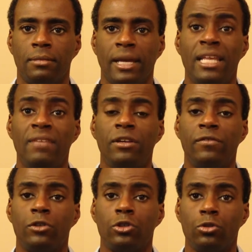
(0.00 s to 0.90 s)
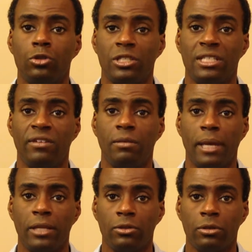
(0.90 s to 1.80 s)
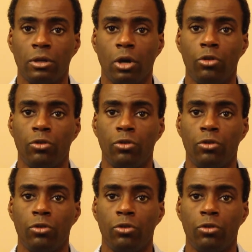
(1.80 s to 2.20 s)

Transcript: And even if the student does even better on